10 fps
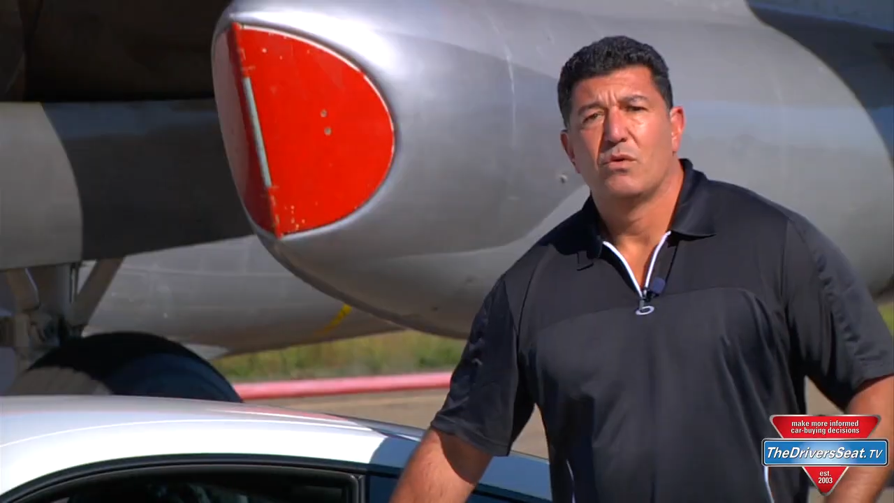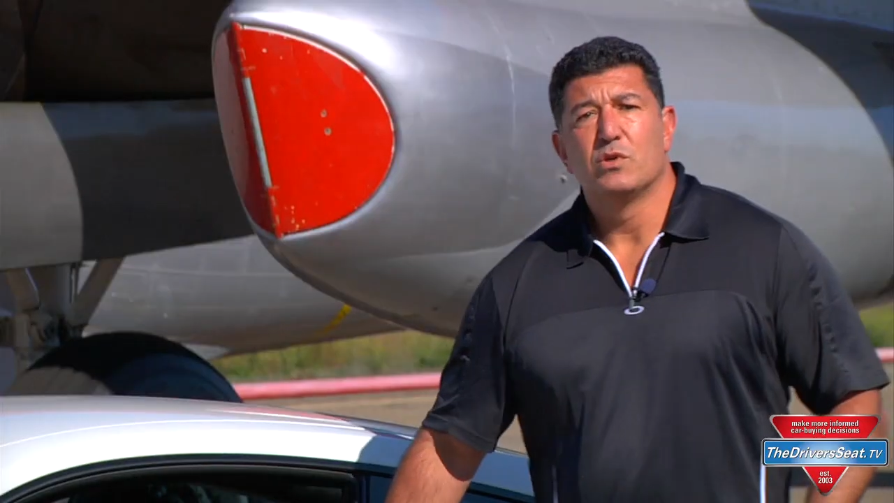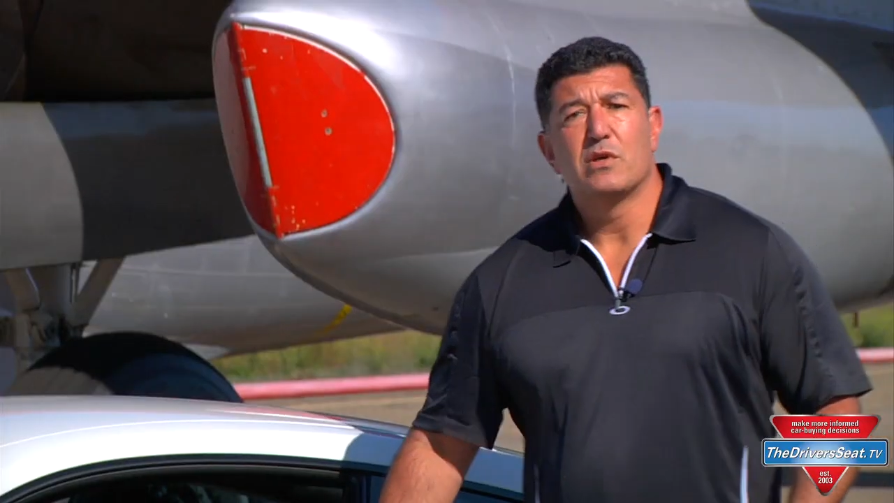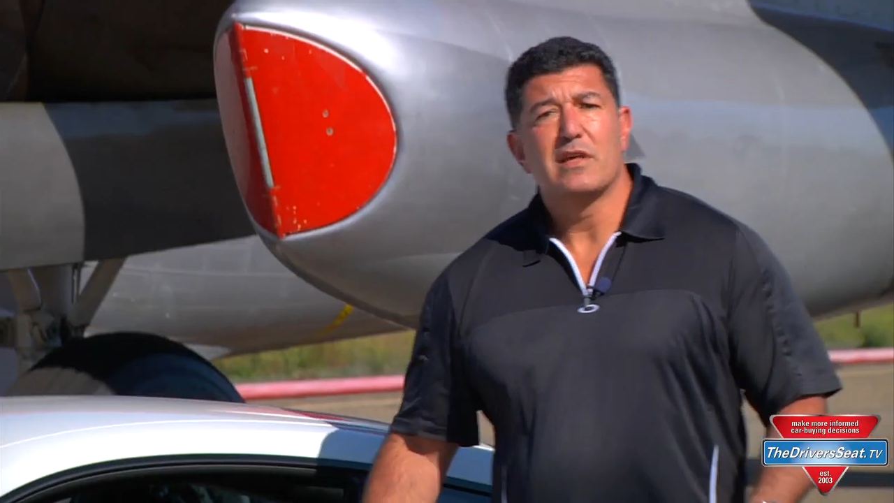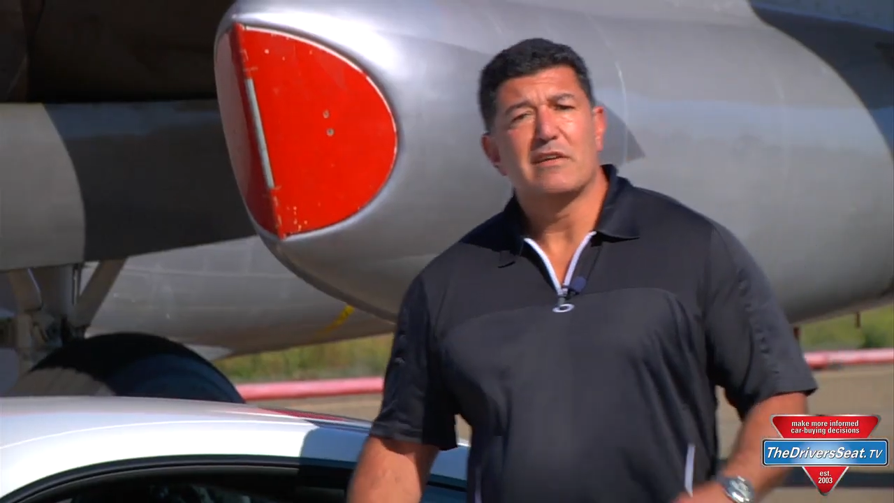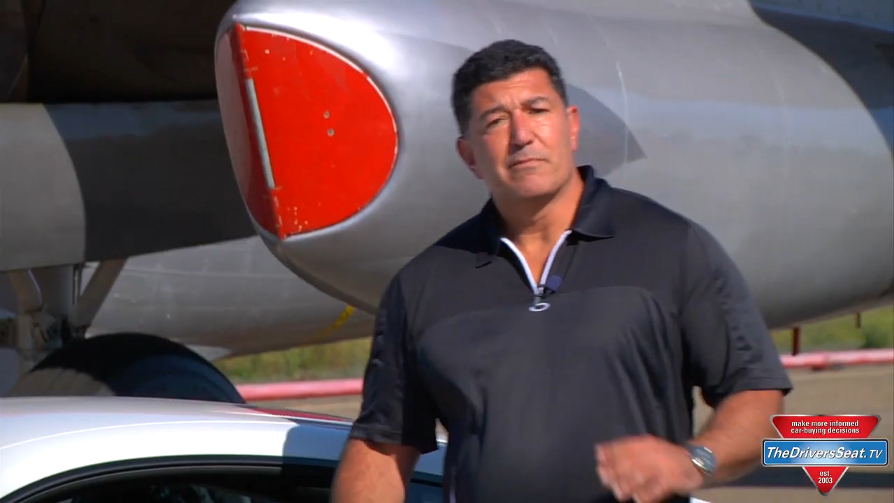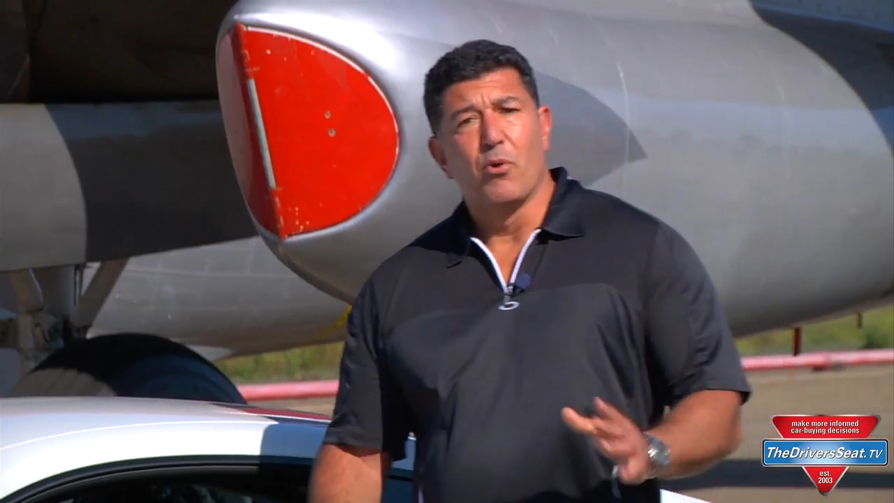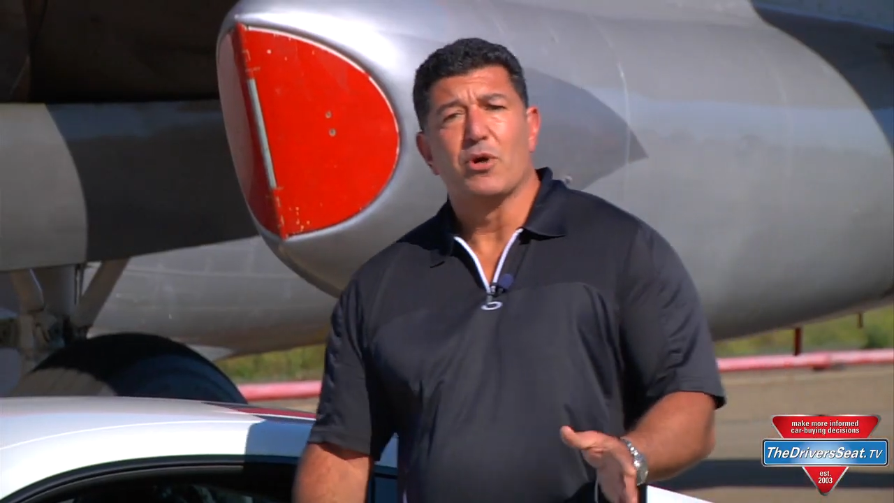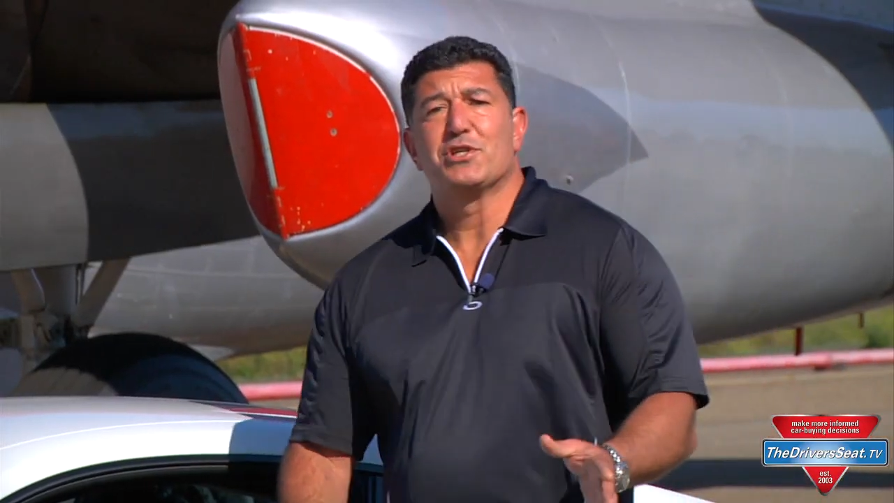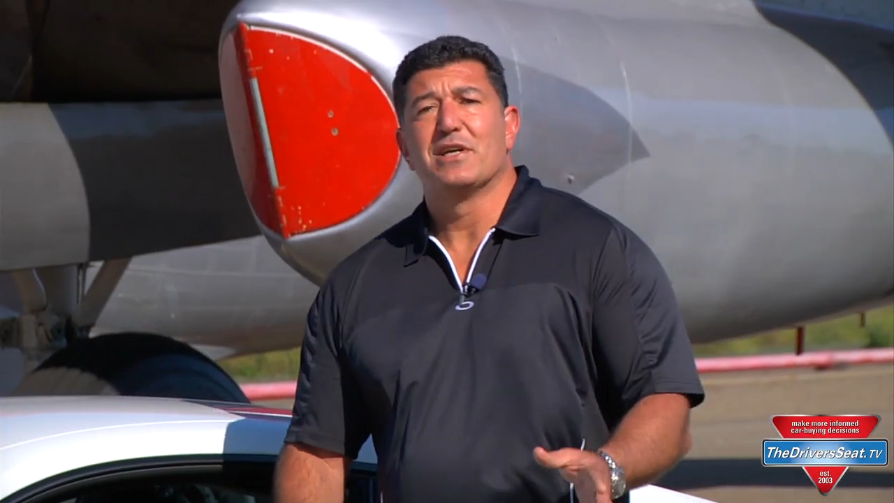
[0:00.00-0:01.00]
When you think of
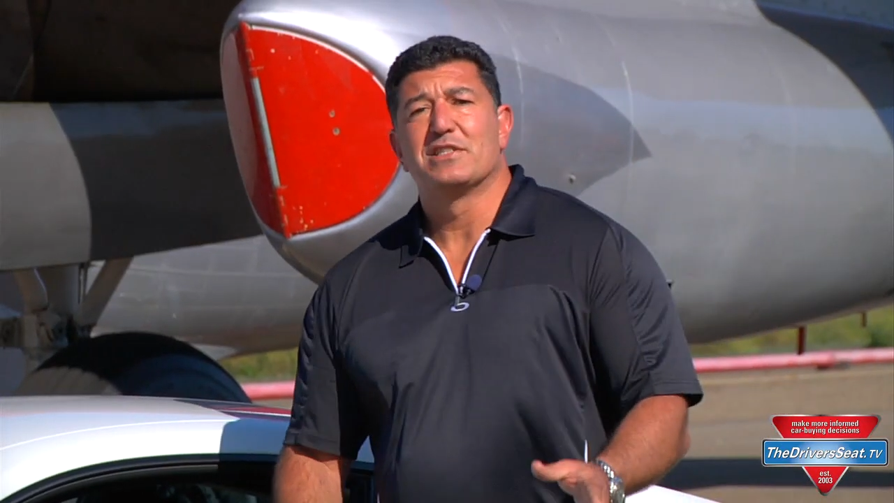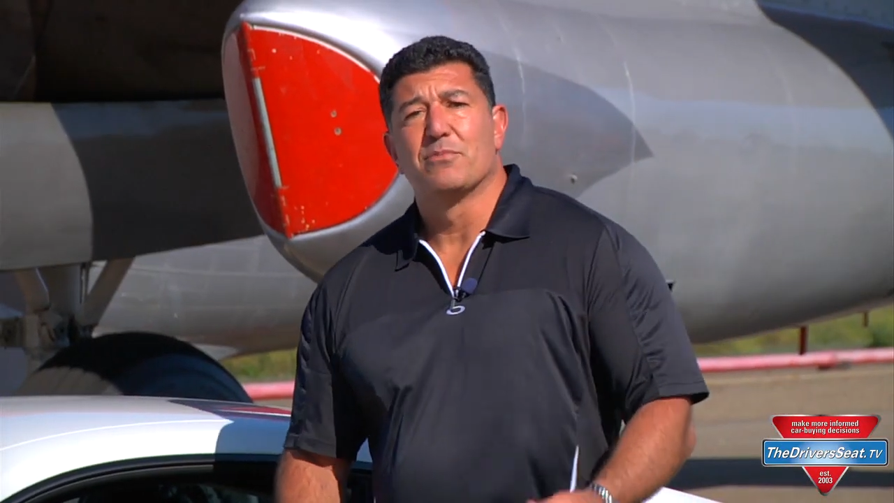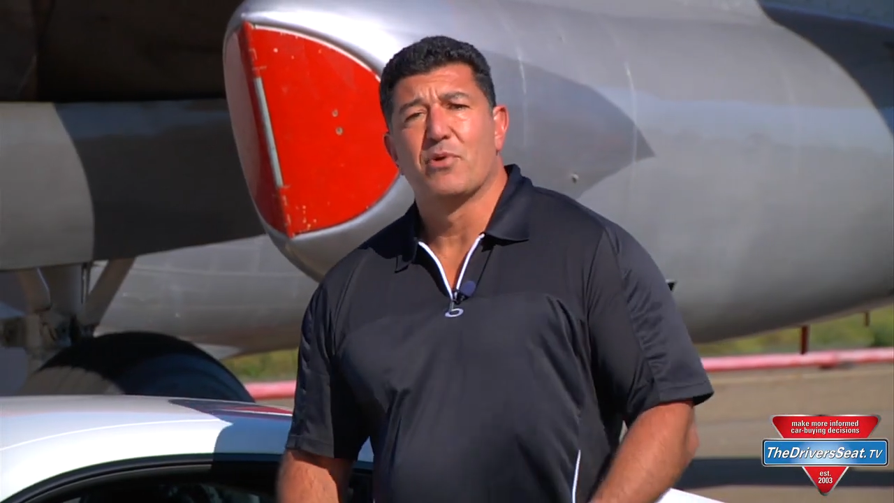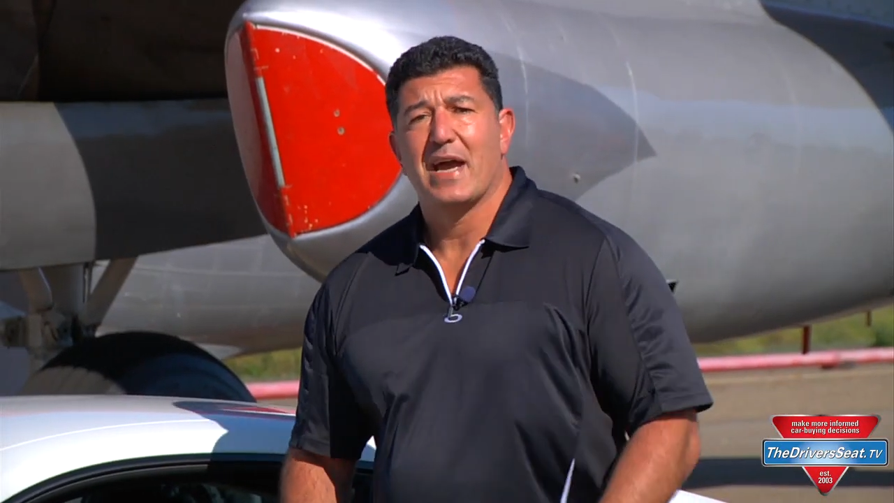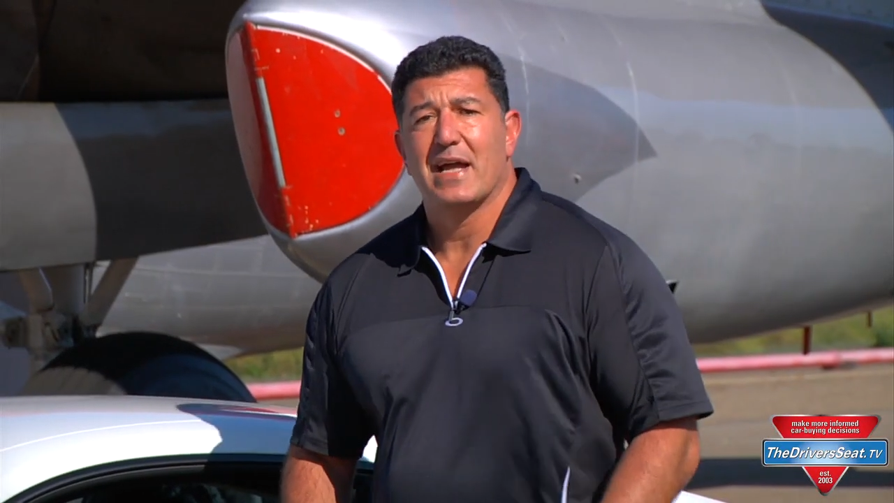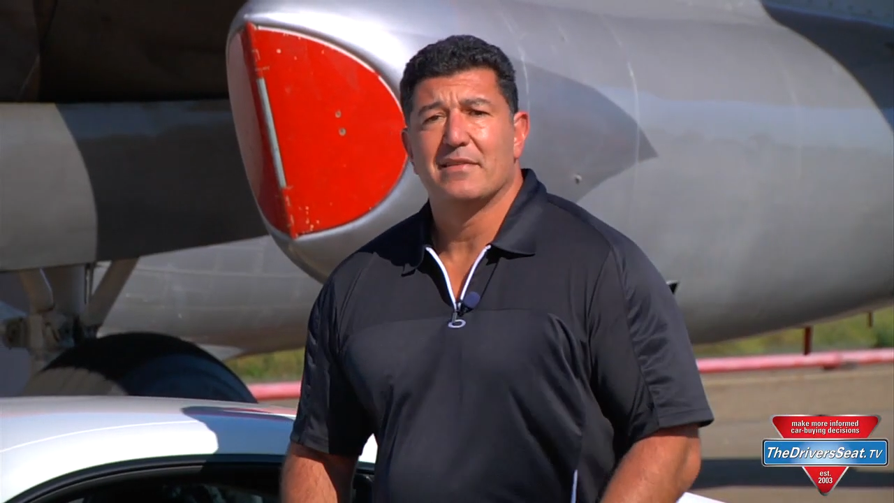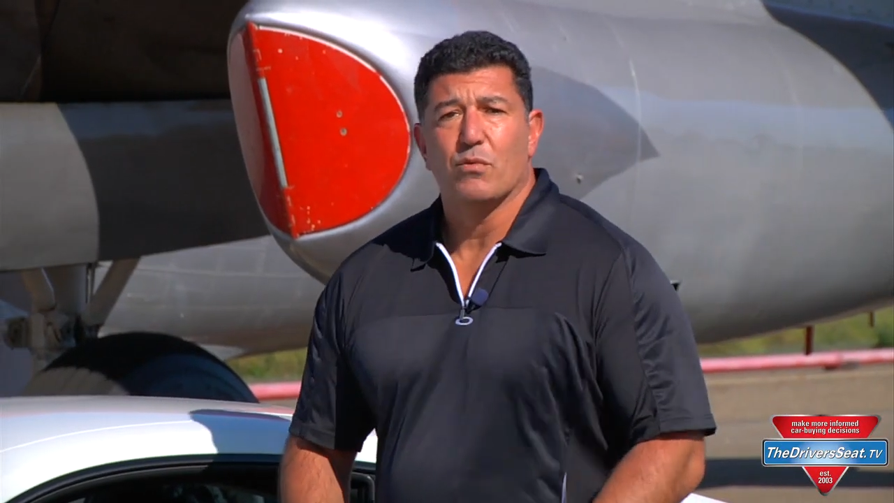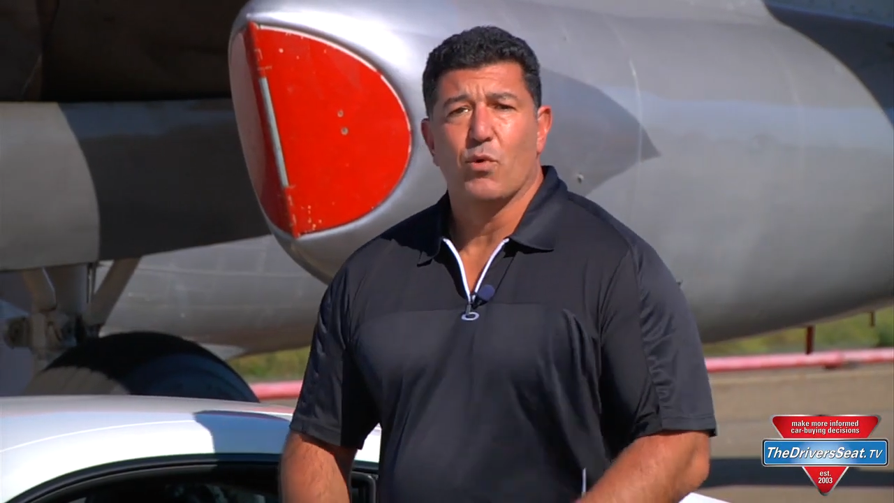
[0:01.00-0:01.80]
Porsche as a brand,